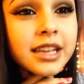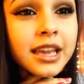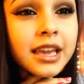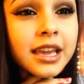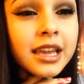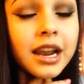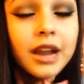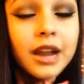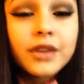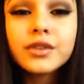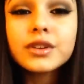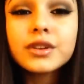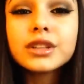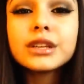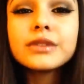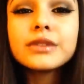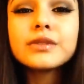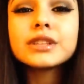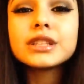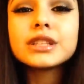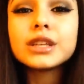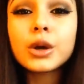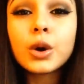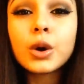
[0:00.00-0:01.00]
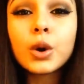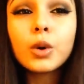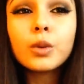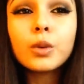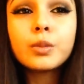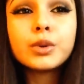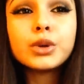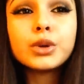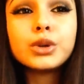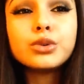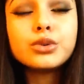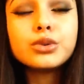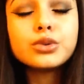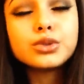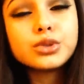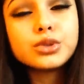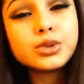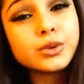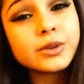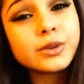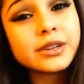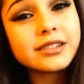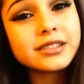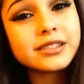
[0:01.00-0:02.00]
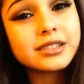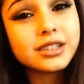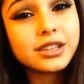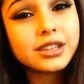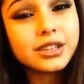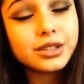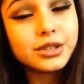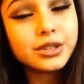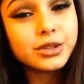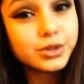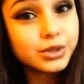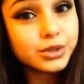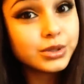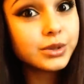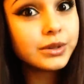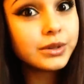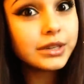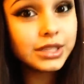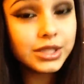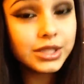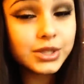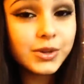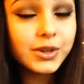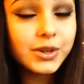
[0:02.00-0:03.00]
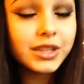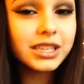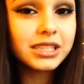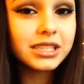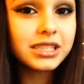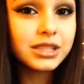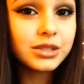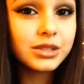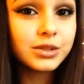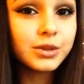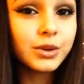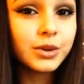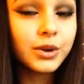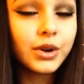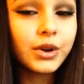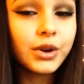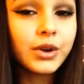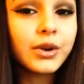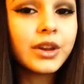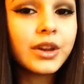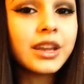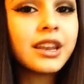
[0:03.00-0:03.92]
And I really hope you do enjoy this tutorial.